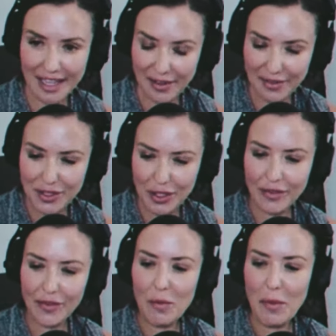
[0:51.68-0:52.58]
Stav, do you
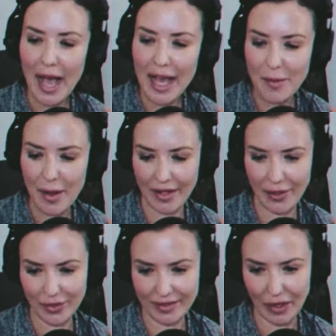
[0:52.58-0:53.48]
feel bad about
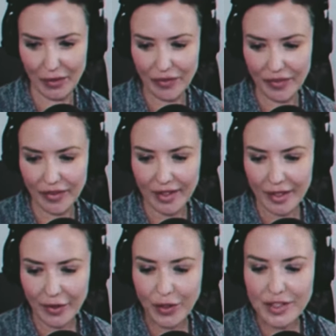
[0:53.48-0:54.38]
yourself?
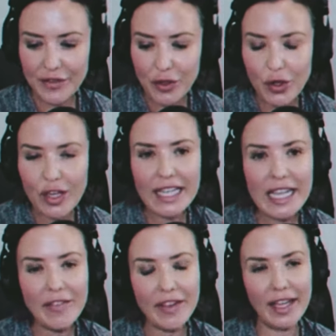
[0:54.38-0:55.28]
Because if you're
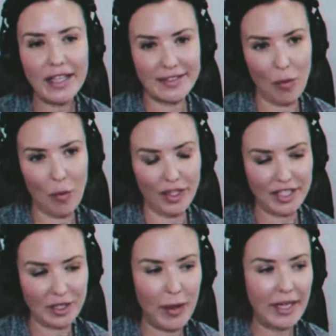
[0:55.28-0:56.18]
leaving someone,
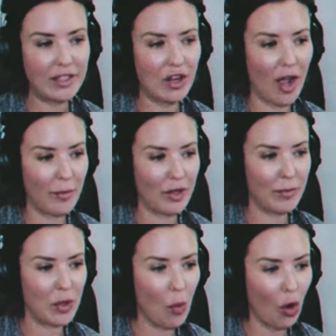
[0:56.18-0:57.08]
you're spending time with
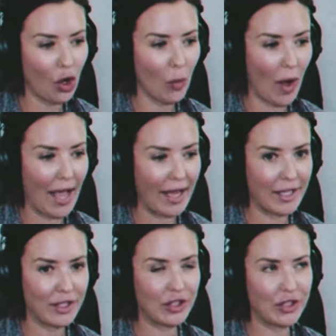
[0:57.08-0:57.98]
them, you walk away
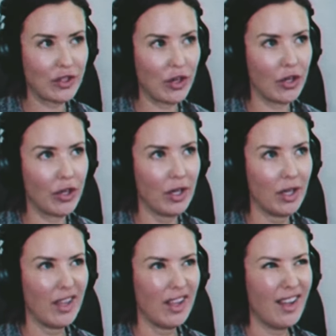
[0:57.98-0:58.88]
and you just go,
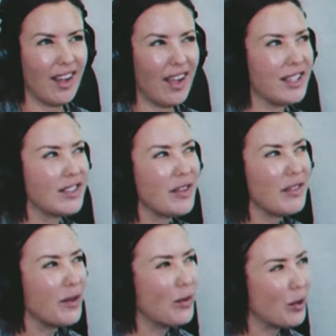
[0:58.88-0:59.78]
I just don't
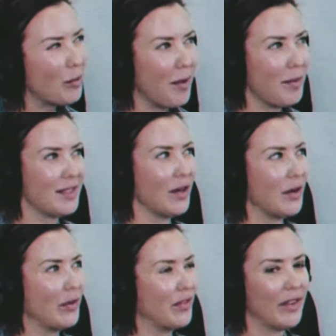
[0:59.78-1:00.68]
feel good about
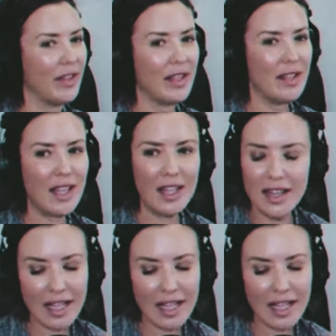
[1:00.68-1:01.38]
myself. Then